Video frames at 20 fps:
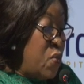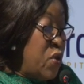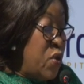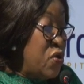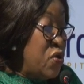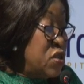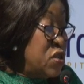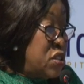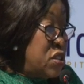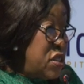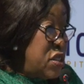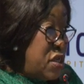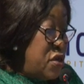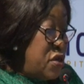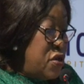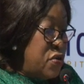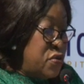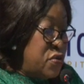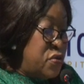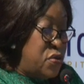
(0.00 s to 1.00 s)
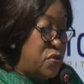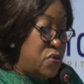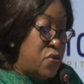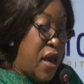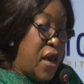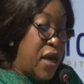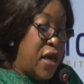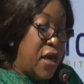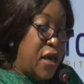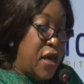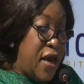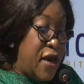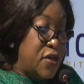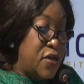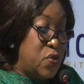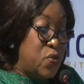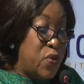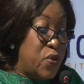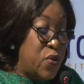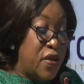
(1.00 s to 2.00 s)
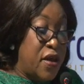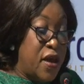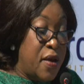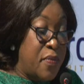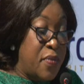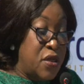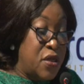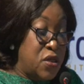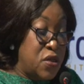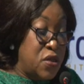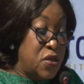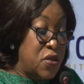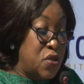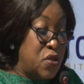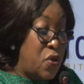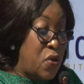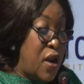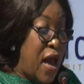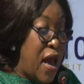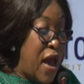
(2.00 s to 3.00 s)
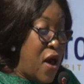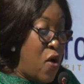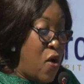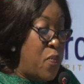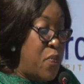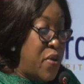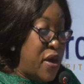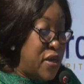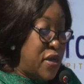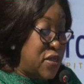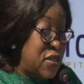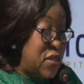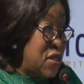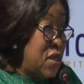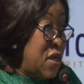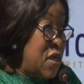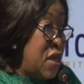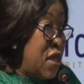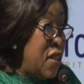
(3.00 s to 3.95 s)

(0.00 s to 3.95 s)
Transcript: We continue to engage with their missions on how best